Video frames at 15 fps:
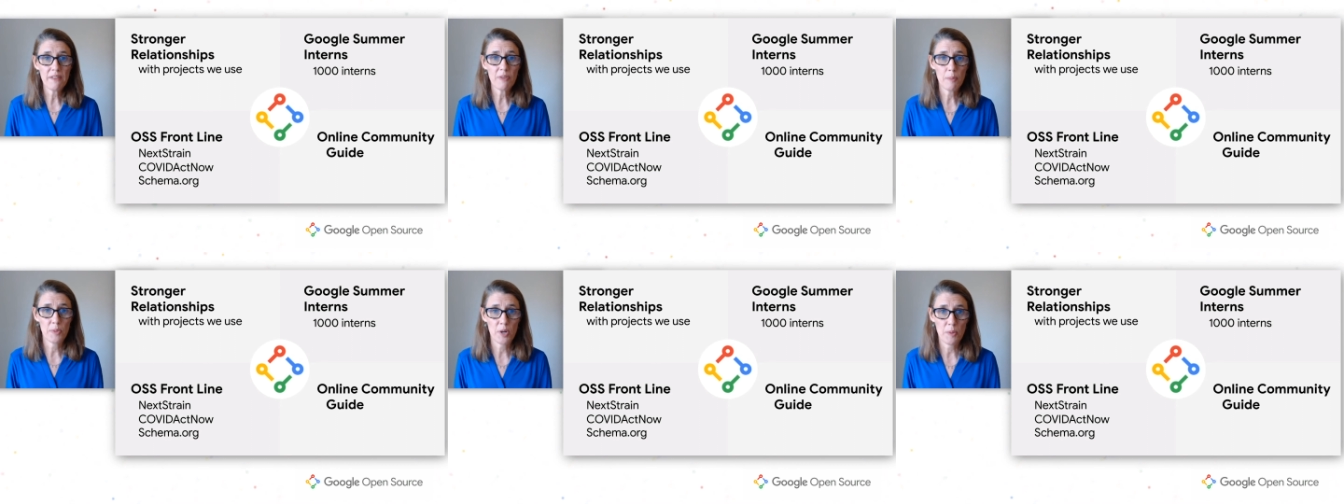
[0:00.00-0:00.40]

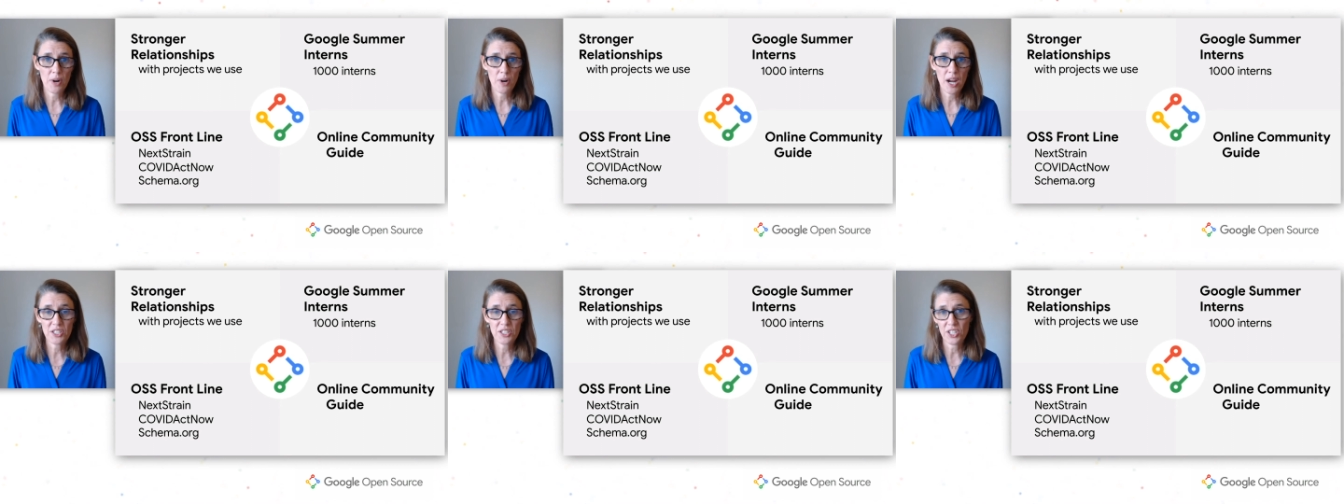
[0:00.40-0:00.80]
from their
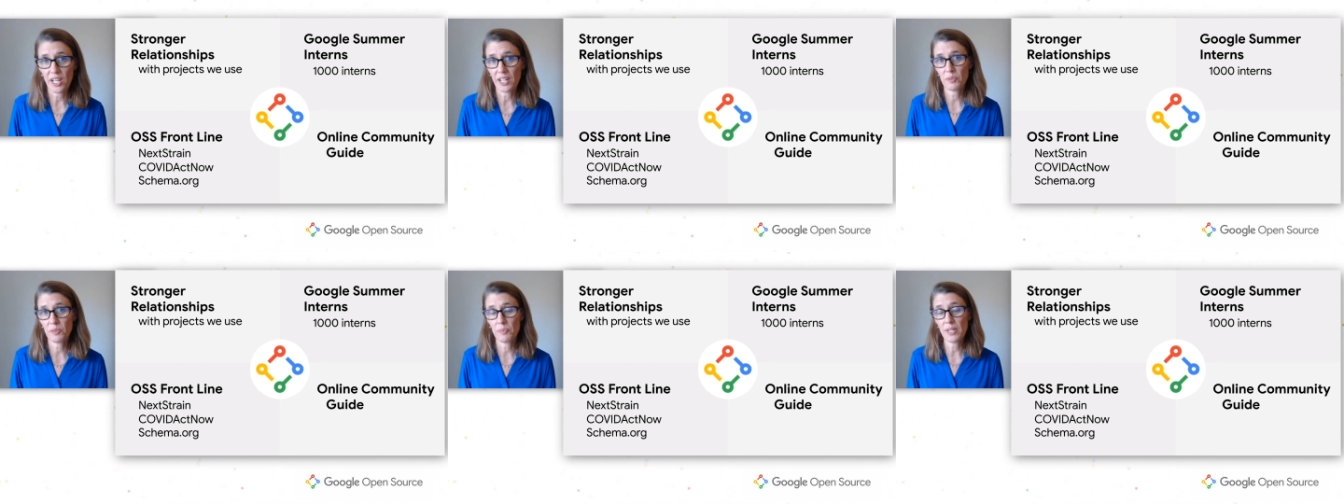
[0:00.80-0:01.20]

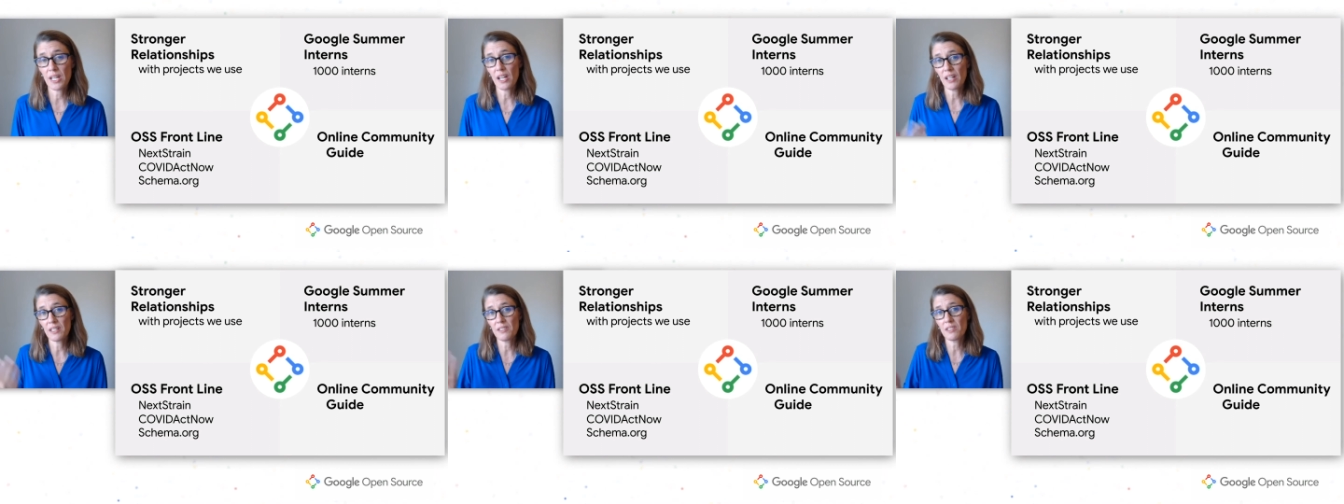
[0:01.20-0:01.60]
projects
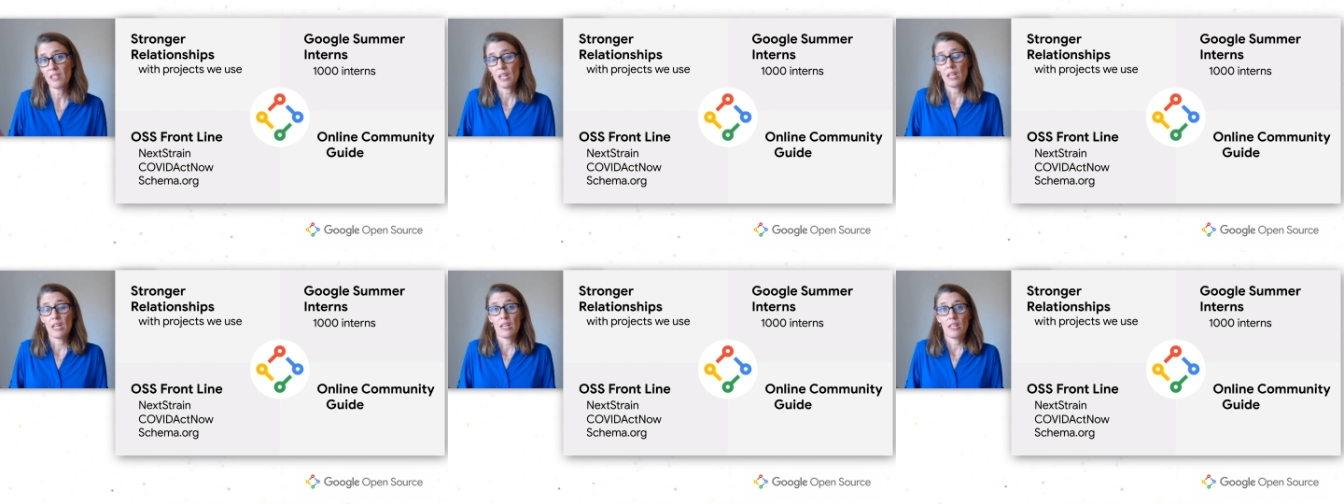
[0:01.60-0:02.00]
because
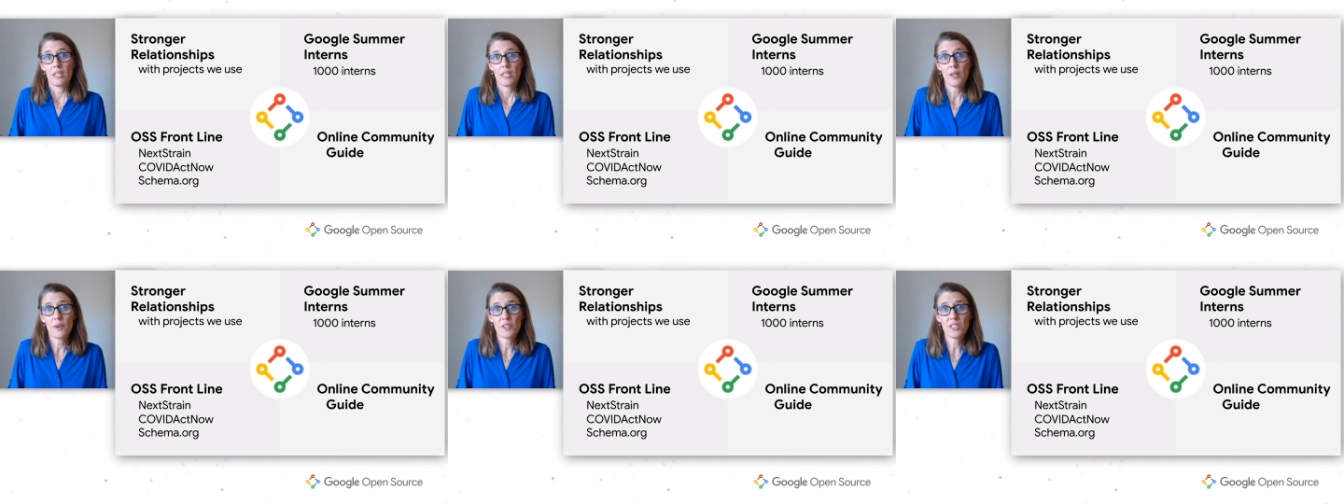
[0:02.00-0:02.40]

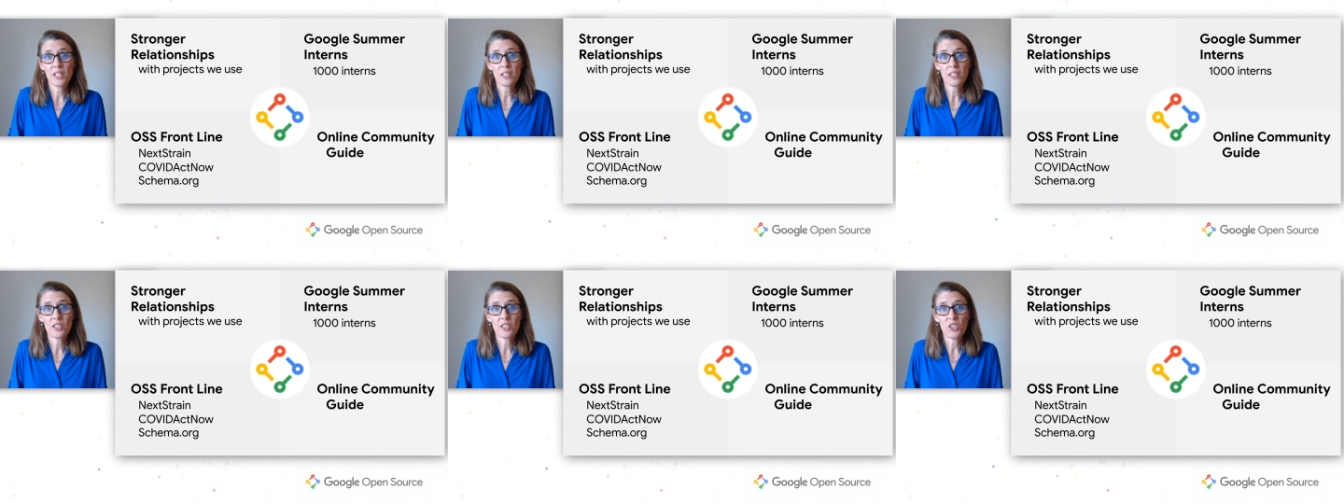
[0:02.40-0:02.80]
they were
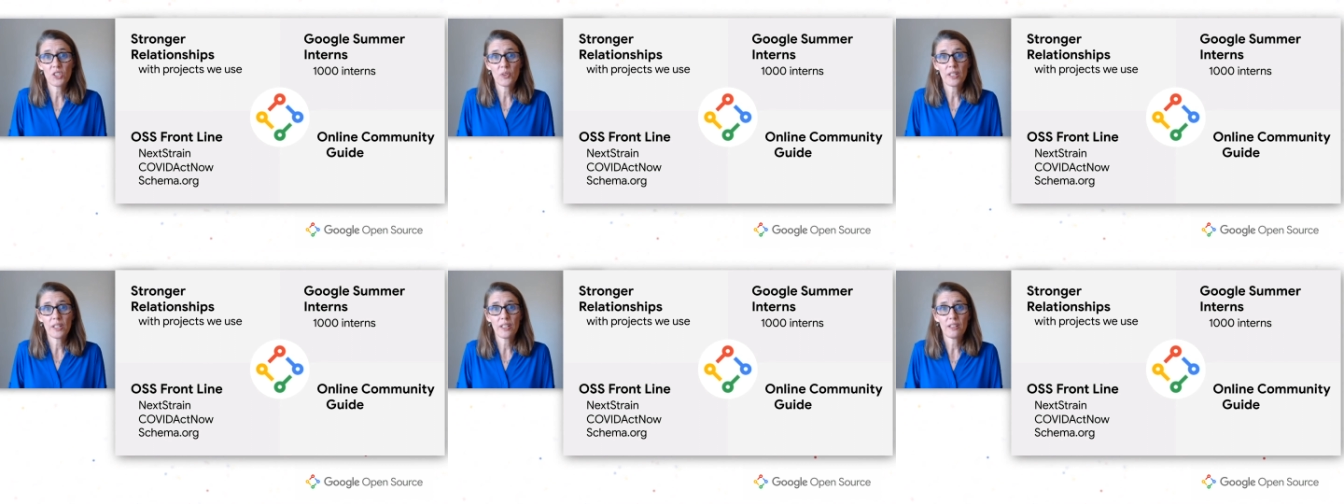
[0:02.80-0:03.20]
suddenly
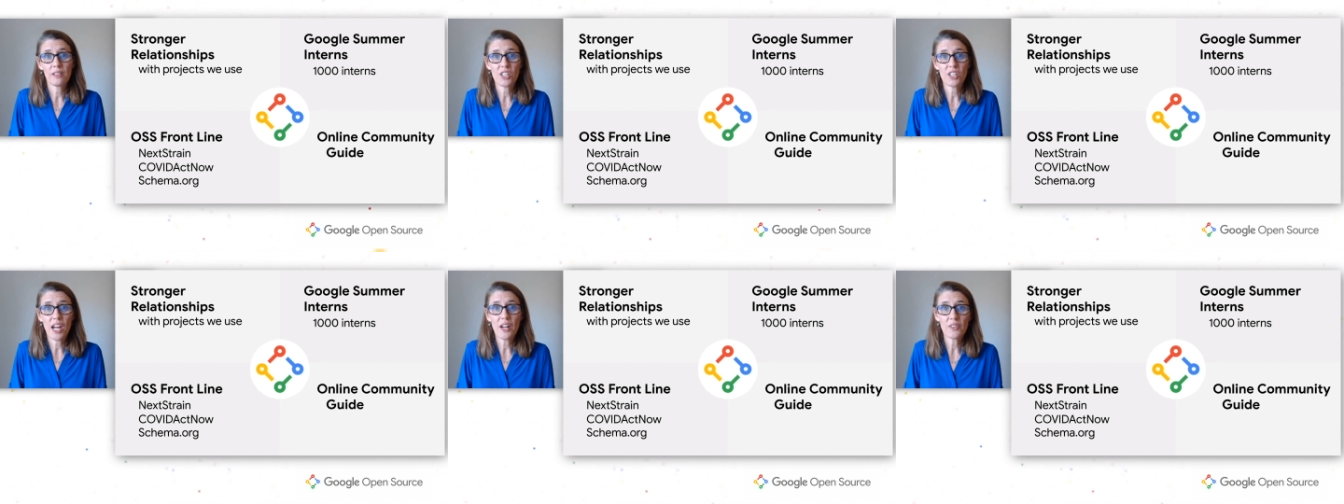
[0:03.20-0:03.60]
doing
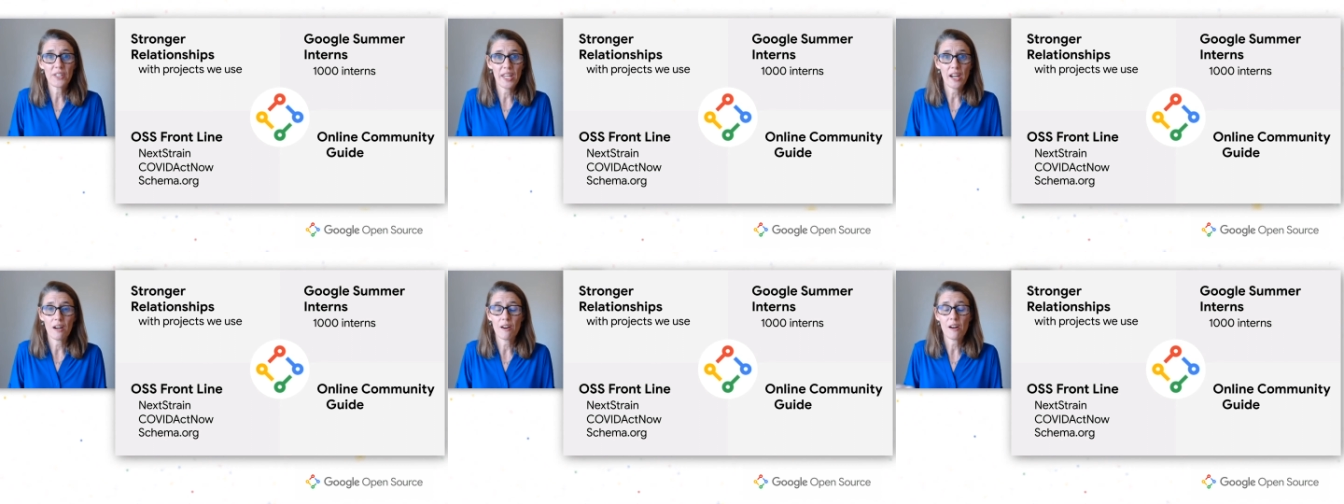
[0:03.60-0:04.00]

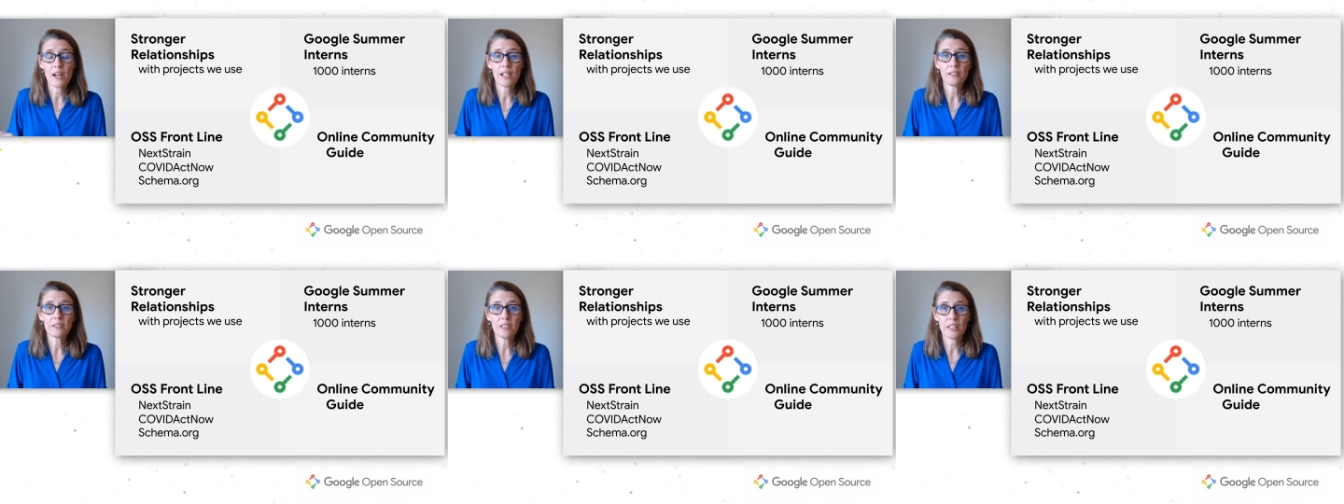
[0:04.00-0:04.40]
childcare or
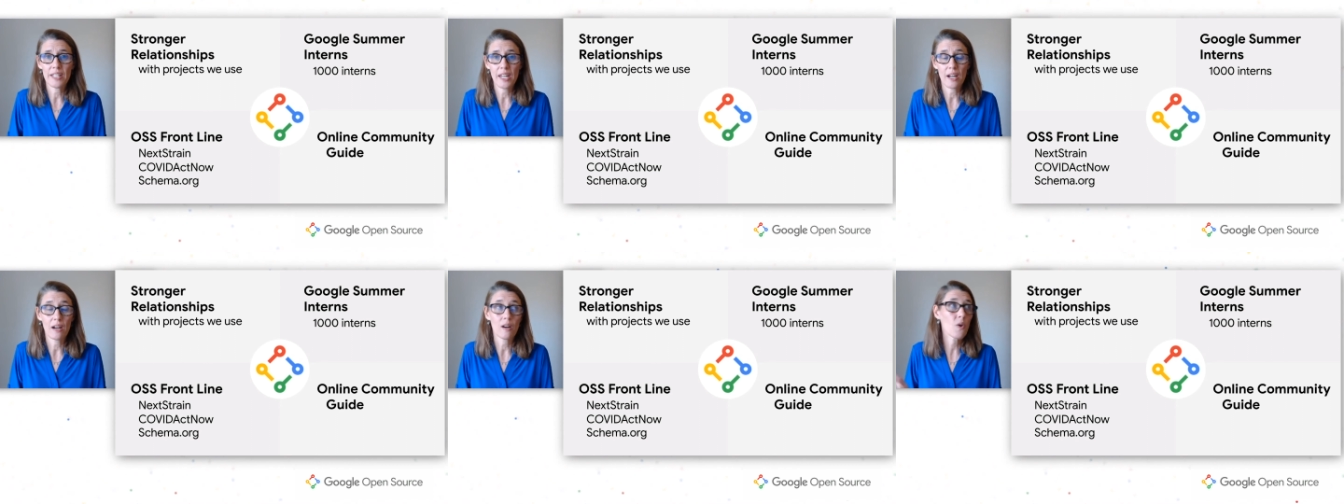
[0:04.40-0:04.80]
elder
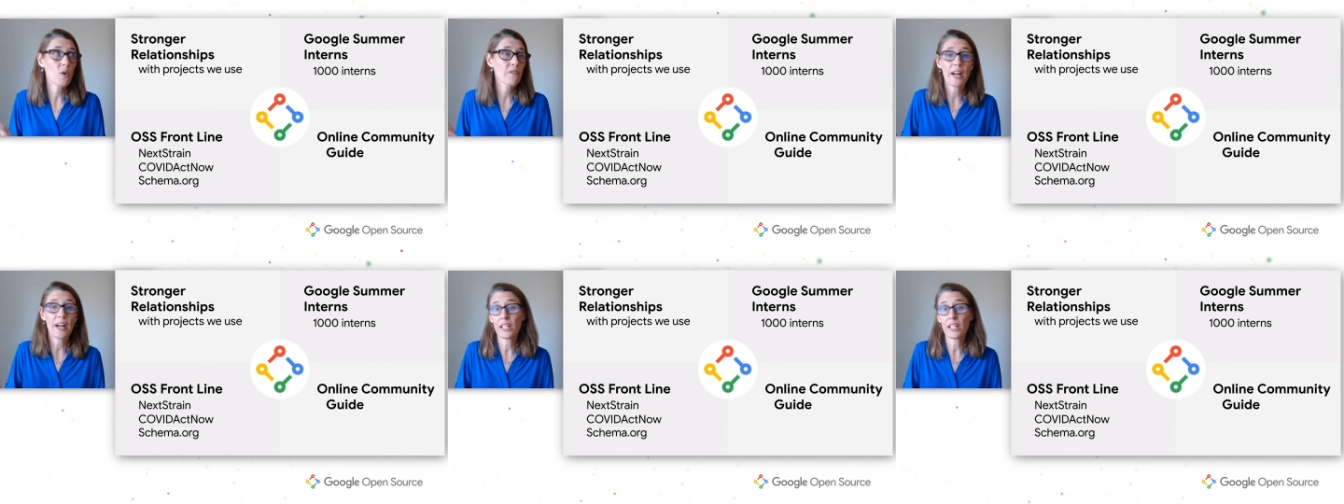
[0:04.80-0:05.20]
care or
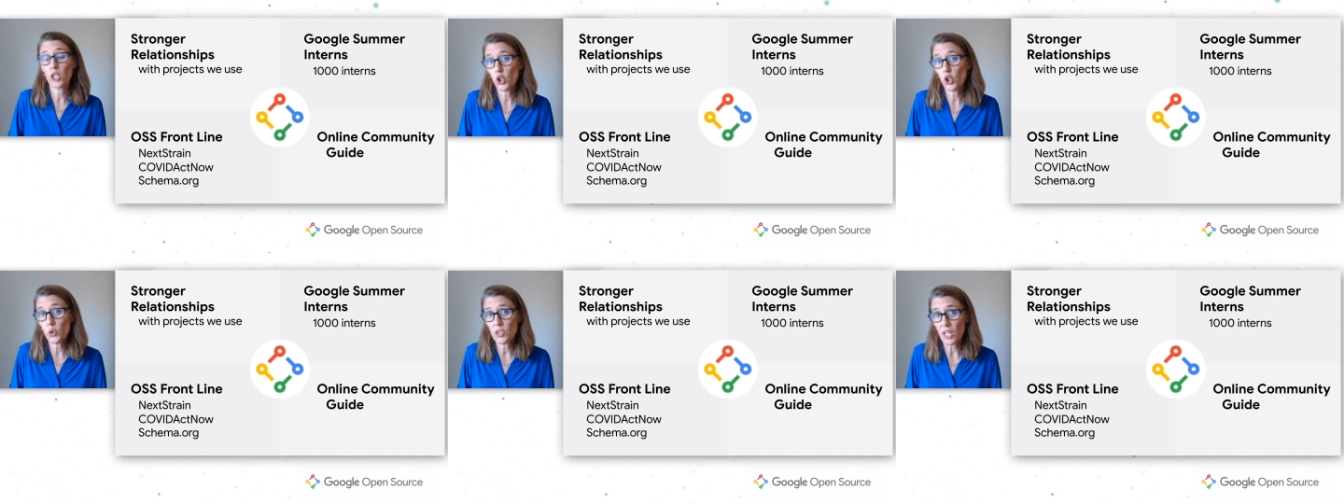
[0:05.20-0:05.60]
finding a
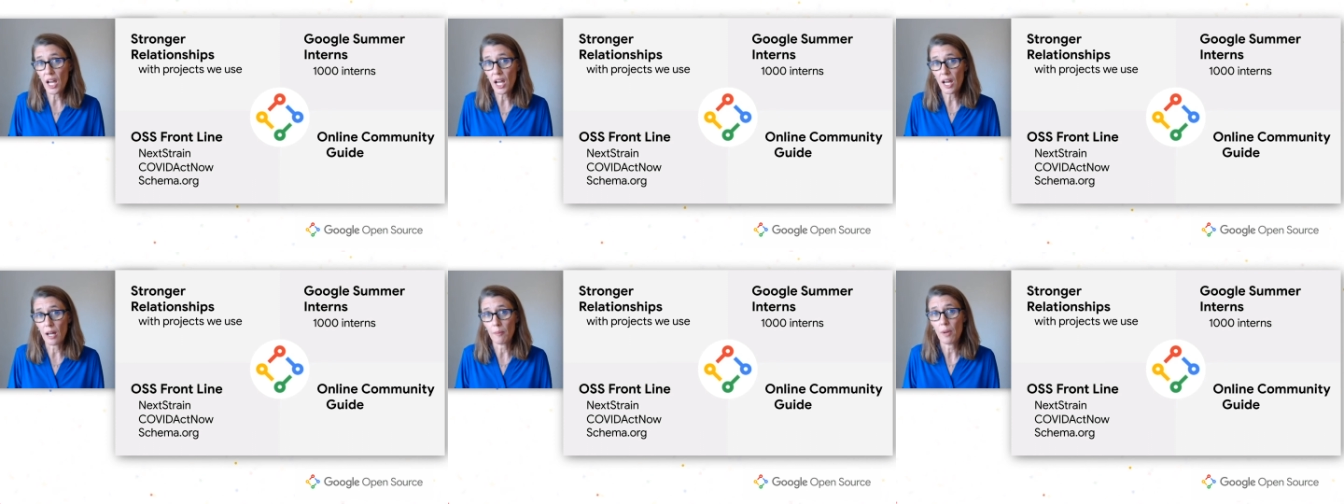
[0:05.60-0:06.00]
new
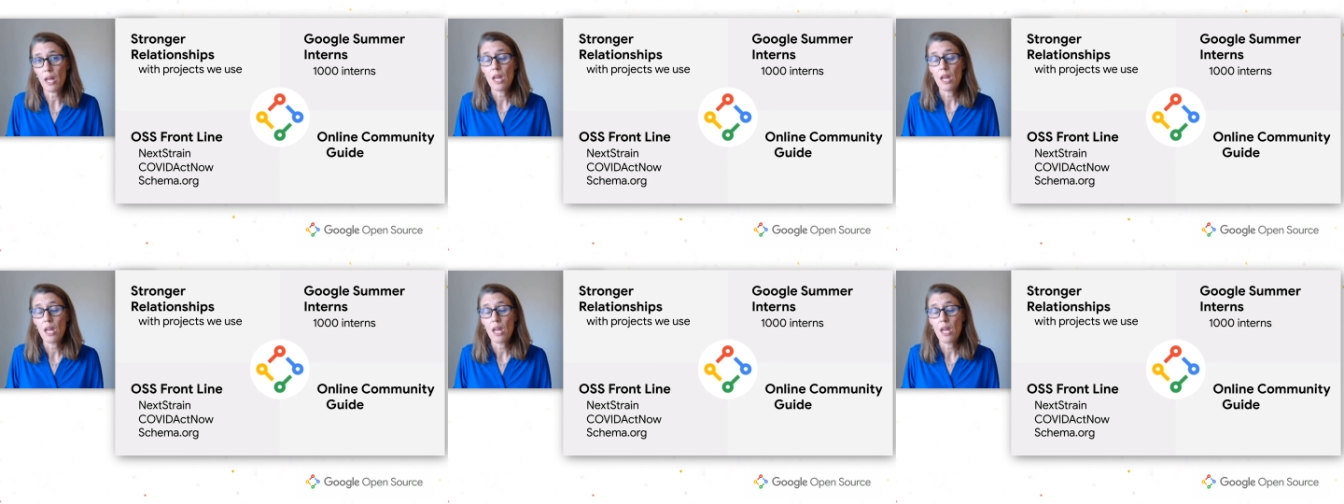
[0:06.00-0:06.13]
job.